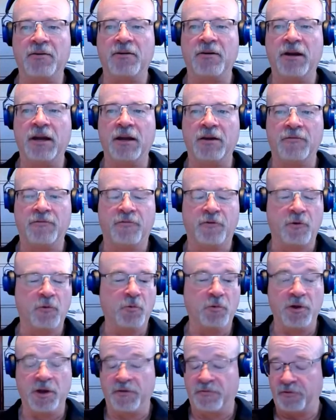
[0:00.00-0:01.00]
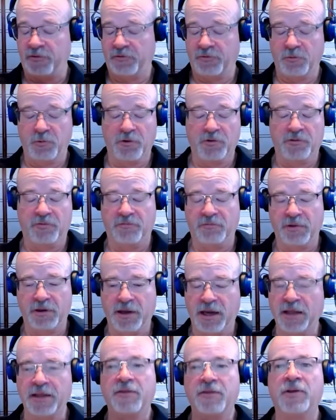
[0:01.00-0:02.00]
And if it's worth
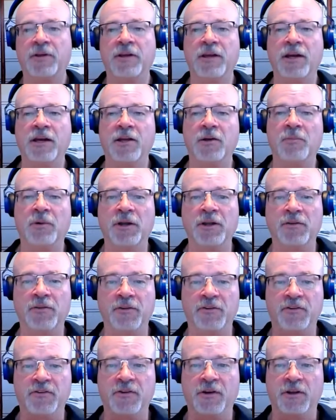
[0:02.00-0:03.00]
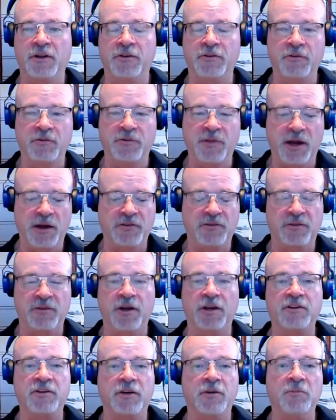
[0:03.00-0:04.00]
anything to anybody, this is on a
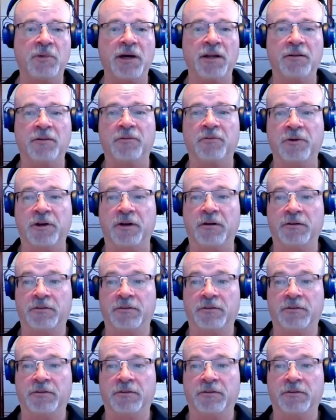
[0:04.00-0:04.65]
2019 Model 3.